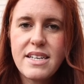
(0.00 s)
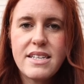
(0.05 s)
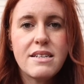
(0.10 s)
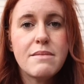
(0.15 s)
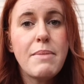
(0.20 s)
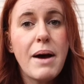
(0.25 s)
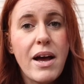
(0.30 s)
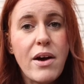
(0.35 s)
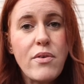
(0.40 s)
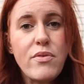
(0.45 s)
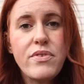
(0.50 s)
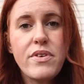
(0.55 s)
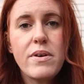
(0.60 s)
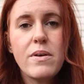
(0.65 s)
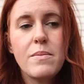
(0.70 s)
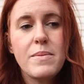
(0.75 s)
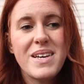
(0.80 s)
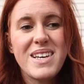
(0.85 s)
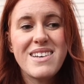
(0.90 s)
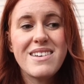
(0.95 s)
and the
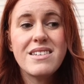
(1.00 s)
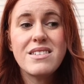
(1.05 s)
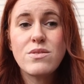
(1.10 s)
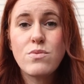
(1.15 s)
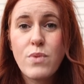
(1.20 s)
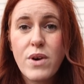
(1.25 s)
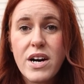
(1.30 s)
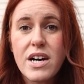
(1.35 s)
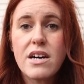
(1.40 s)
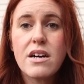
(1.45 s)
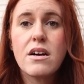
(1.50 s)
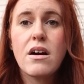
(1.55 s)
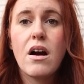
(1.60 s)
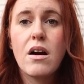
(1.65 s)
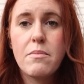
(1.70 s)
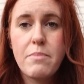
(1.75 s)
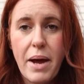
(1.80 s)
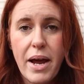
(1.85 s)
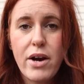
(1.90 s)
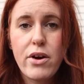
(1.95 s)
biofilm is where
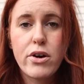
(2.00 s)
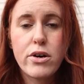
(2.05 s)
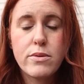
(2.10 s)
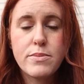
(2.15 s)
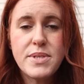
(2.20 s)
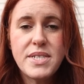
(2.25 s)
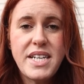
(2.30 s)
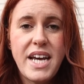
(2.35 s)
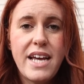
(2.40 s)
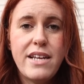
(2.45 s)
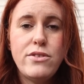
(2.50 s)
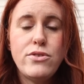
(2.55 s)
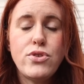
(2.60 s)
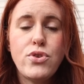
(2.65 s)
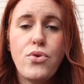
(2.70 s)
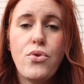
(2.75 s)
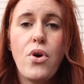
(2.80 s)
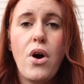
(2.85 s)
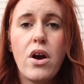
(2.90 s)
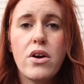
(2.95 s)
our microbes tend
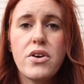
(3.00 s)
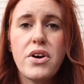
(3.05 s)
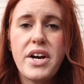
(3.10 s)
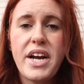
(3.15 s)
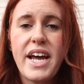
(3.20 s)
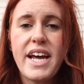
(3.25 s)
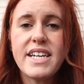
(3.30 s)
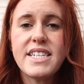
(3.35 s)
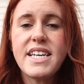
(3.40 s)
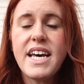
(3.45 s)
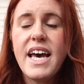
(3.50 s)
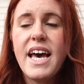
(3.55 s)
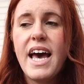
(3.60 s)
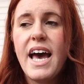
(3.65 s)
to congregate.